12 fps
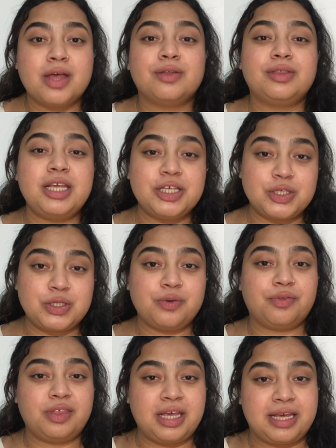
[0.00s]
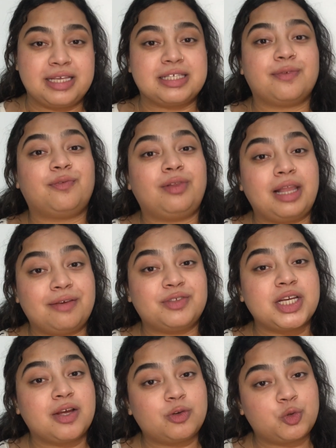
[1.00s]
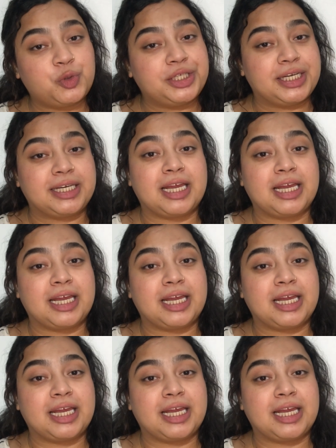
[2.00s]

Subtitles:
These two things, if left untreated,